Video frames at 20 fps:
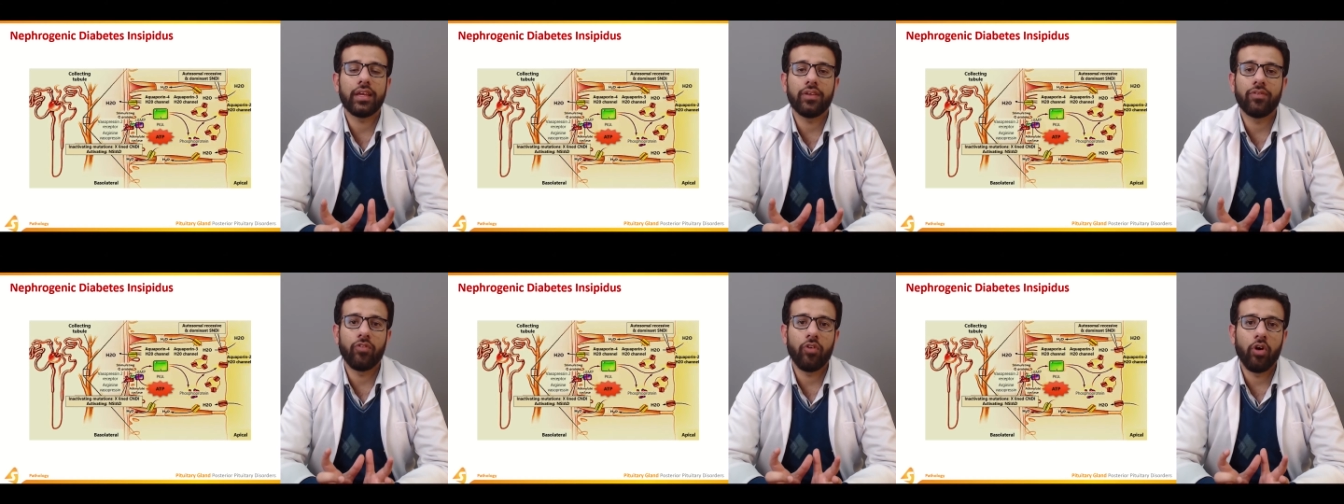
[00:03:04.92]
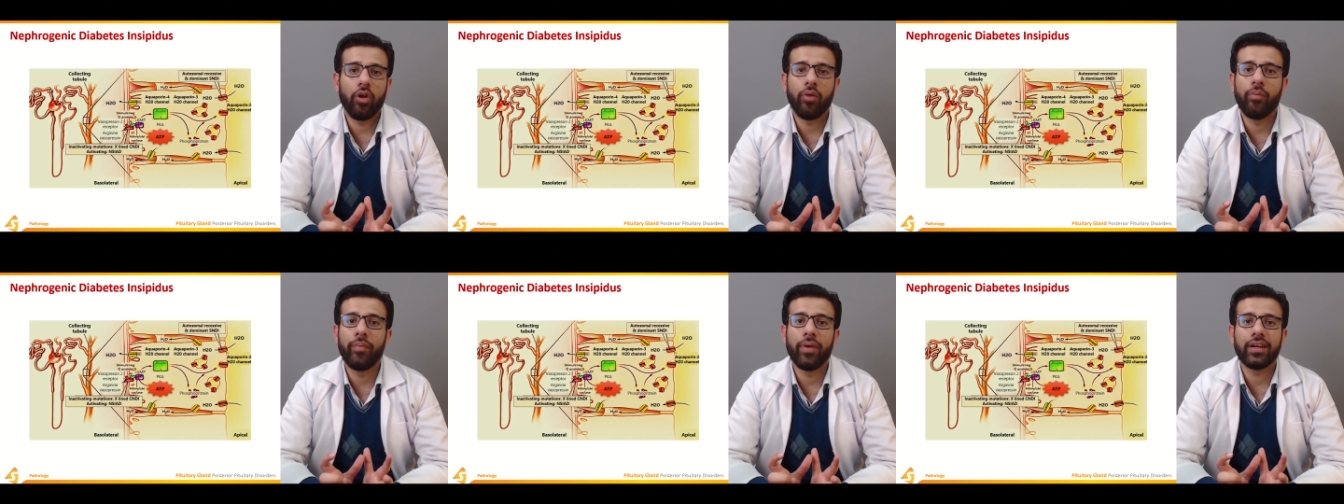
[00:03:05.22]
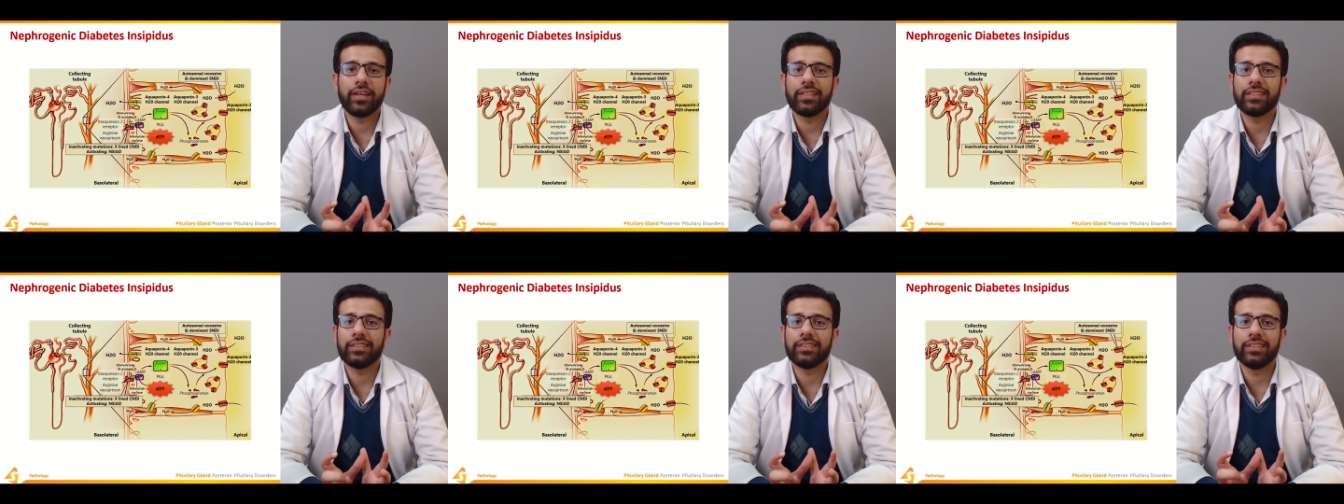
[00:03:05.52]

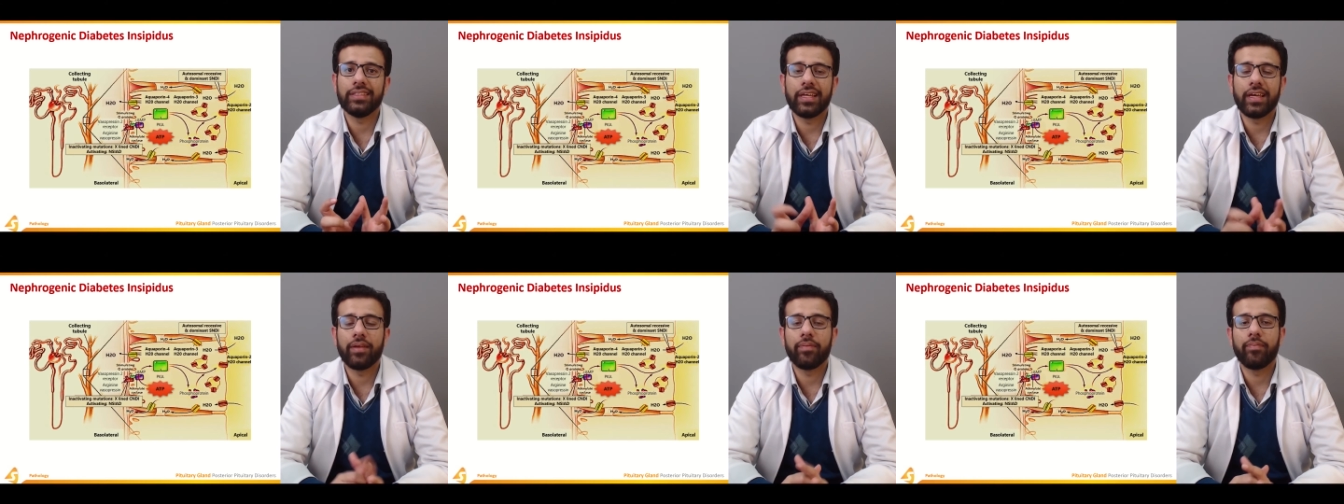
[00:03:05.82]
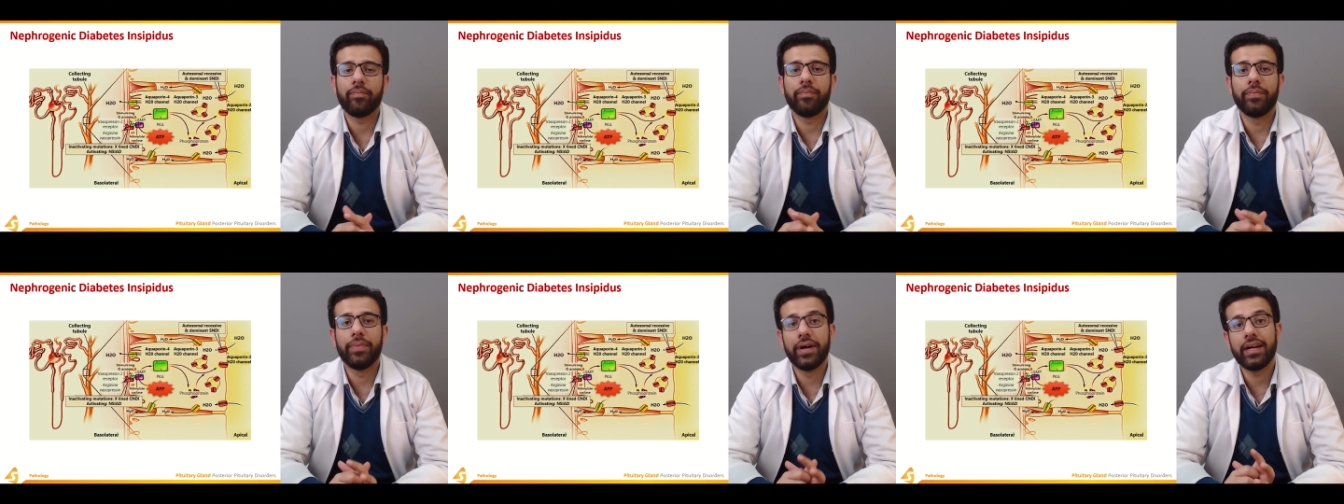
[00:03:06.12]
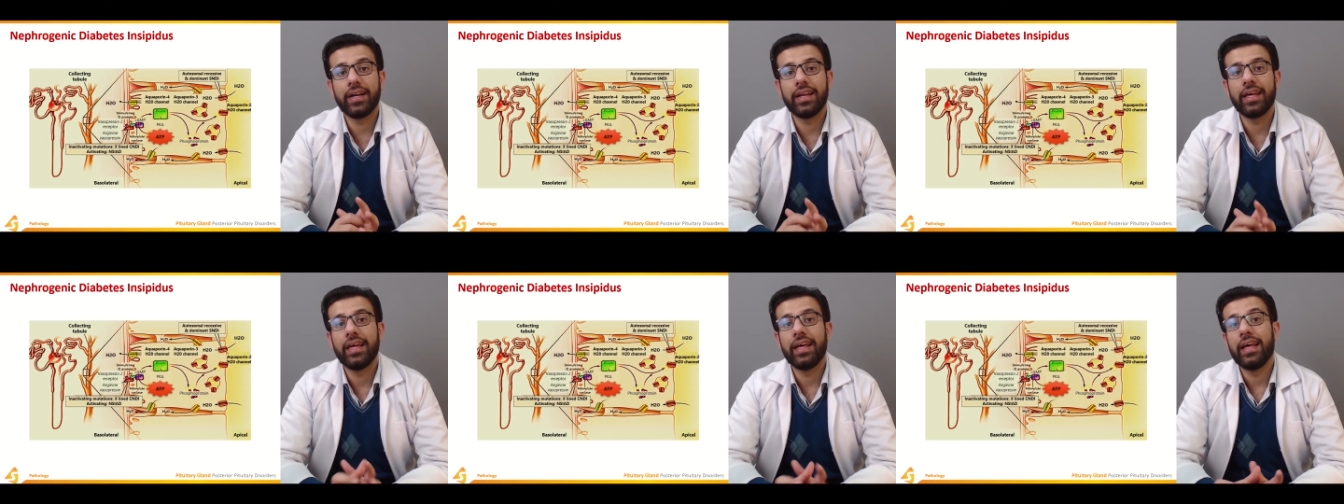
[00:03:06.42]
involvement is there.
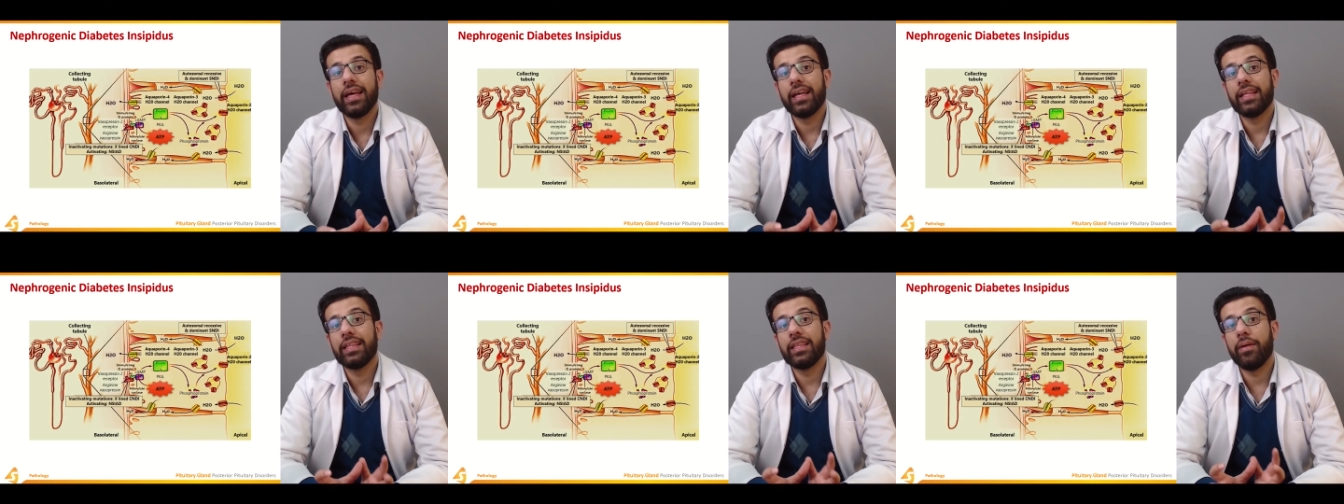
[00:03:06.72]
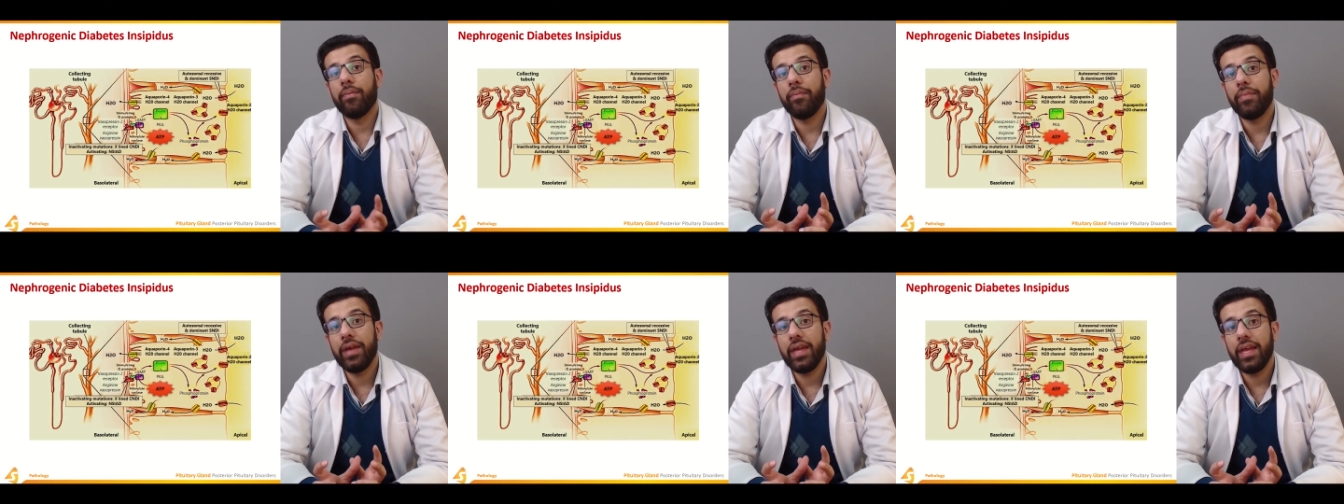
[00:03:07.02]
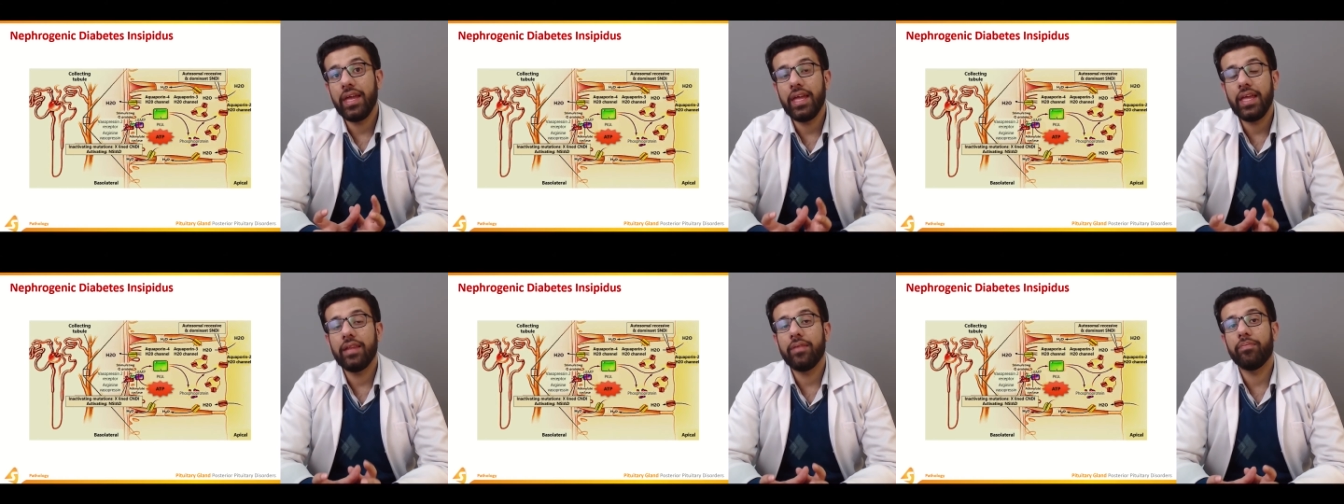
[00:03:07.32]
But the
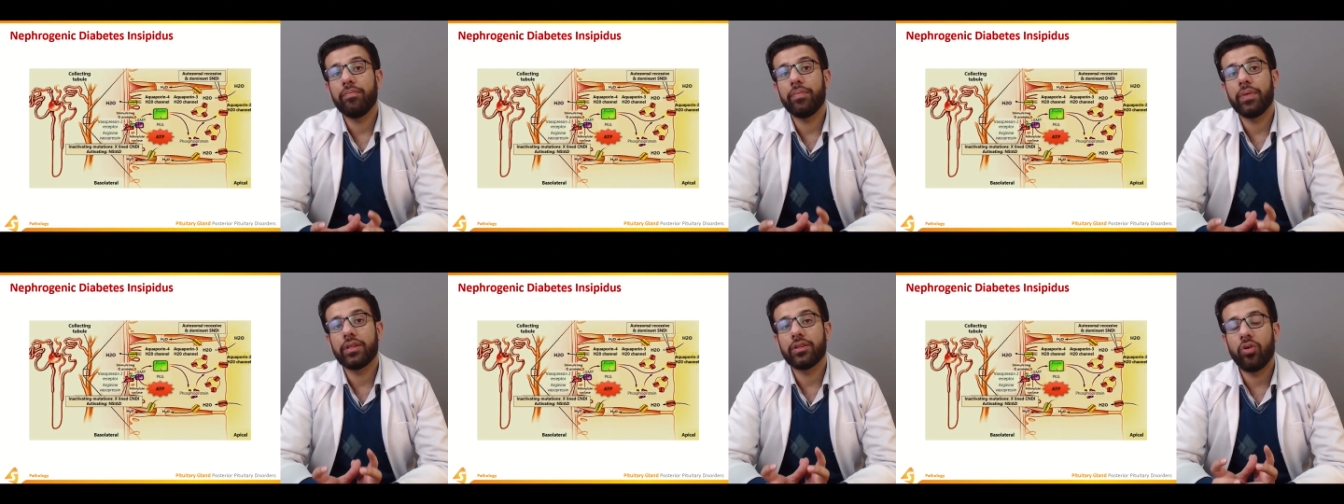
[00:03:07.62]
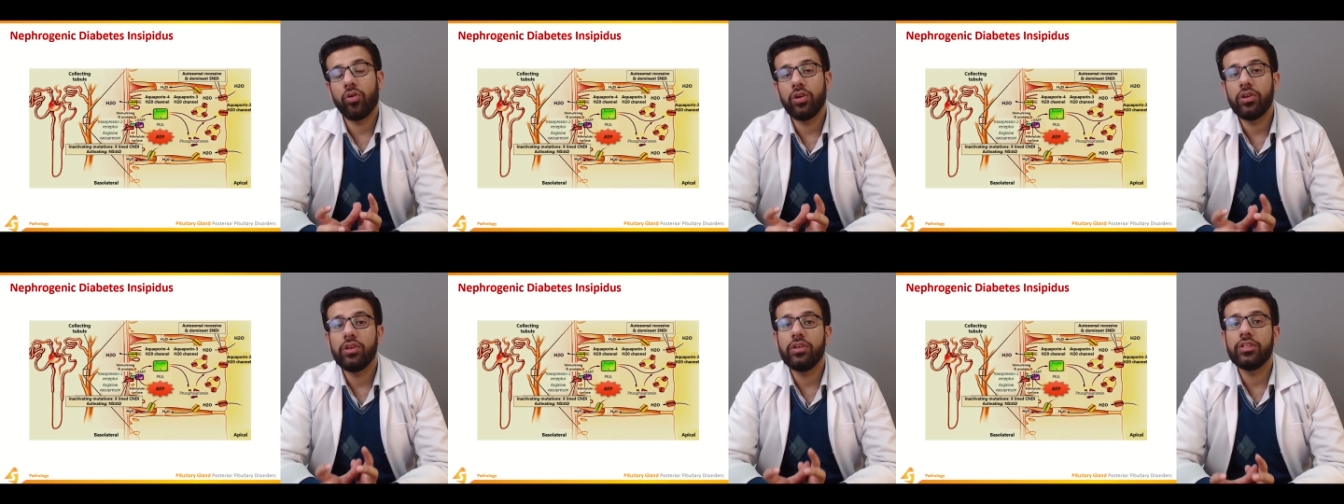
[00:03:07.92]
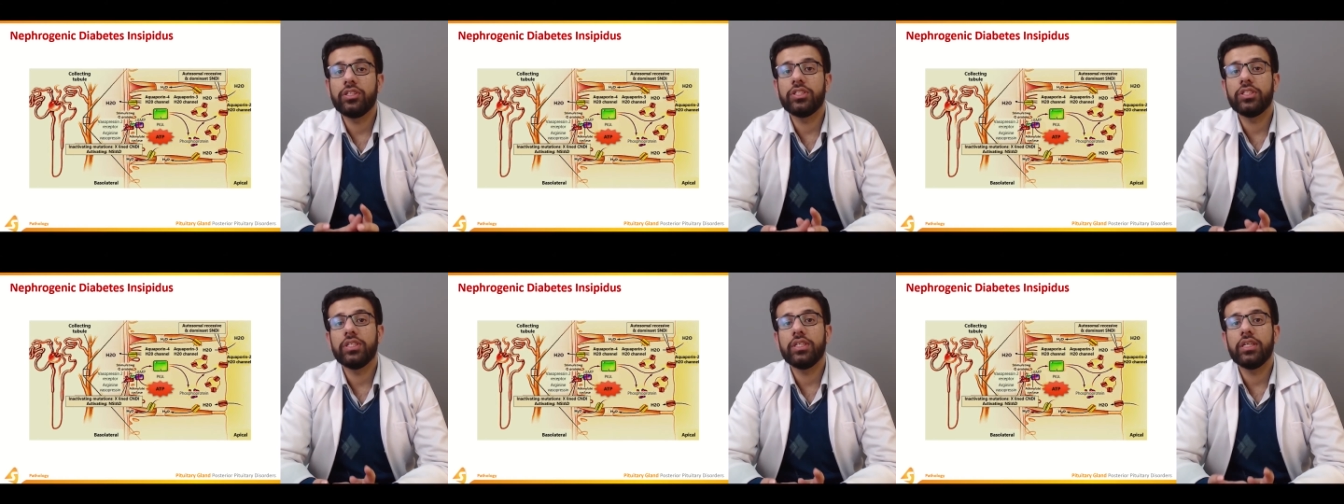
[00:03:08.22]
main
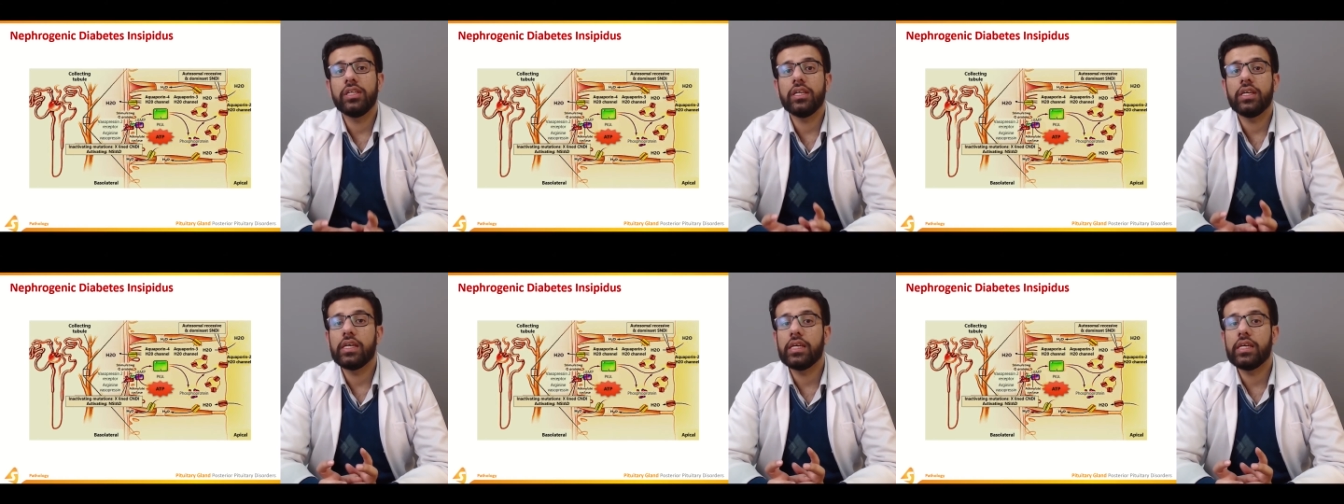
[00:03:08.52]
pathology